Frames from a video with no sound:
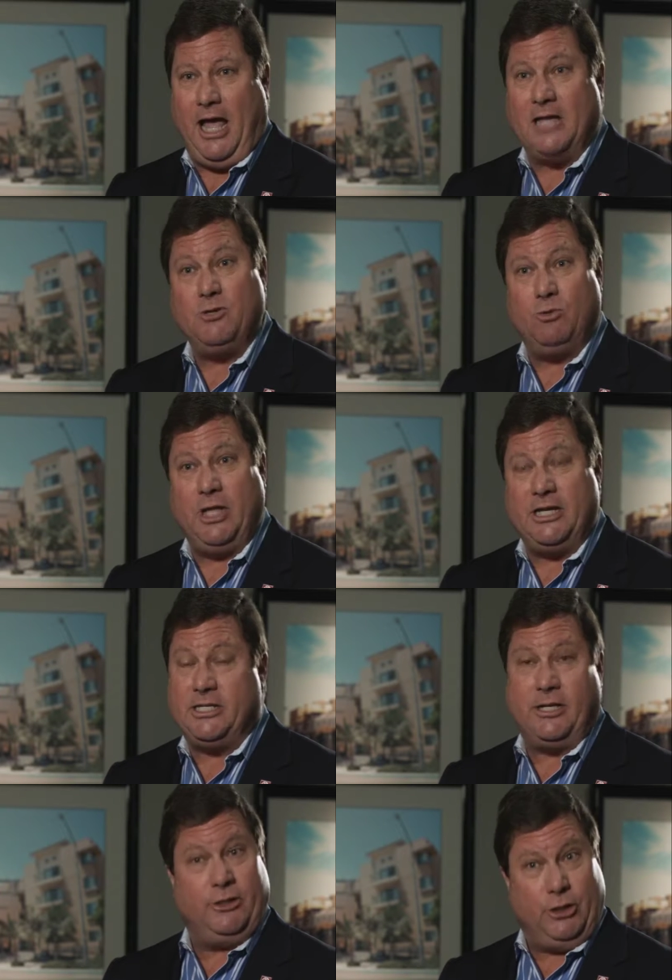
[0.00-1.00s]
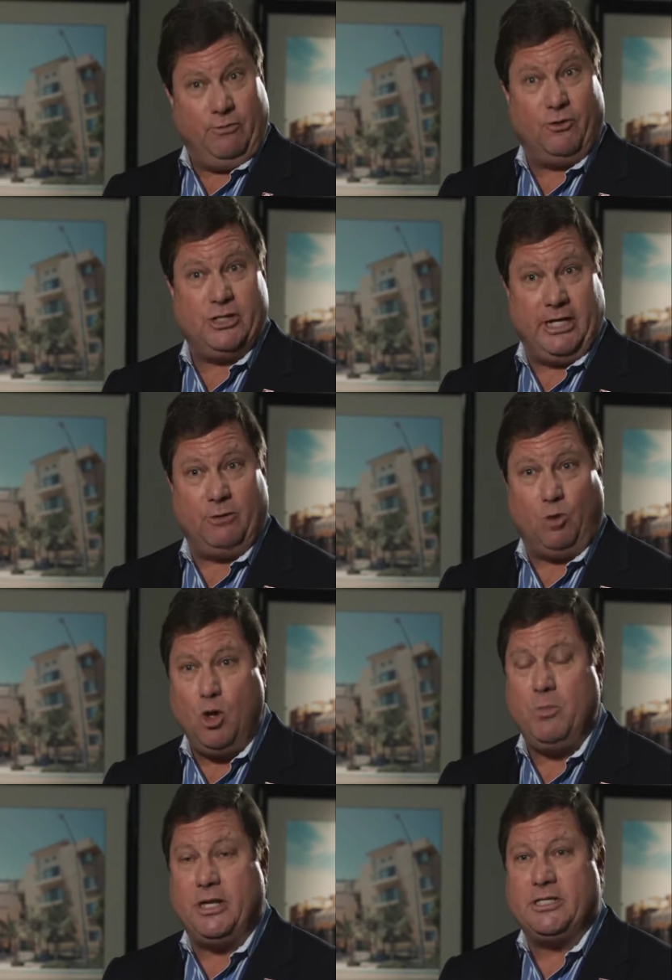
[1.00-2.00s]
As it relates to university
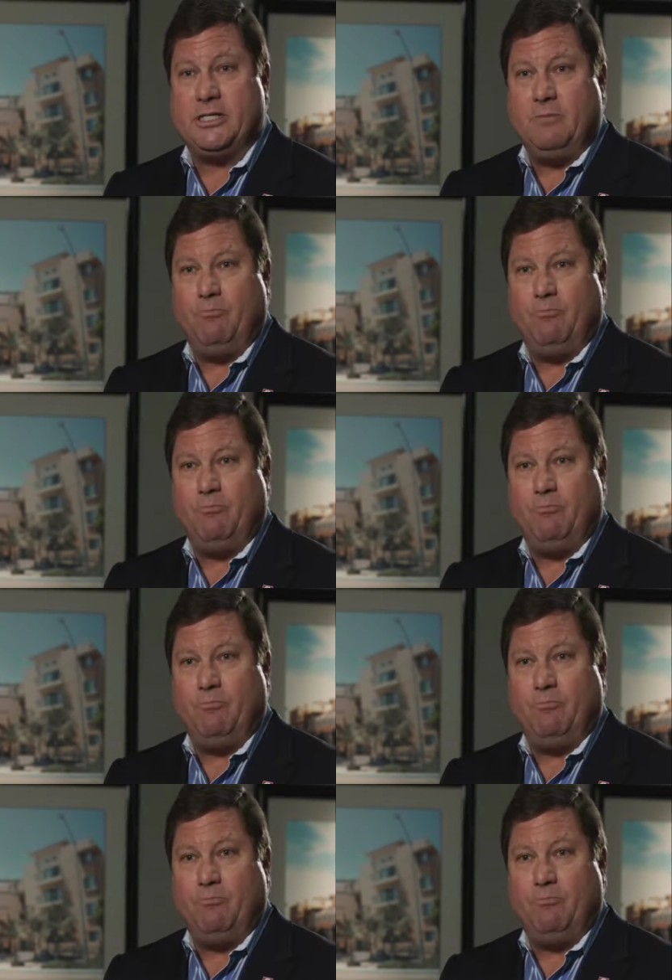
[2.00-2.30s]
enrollments,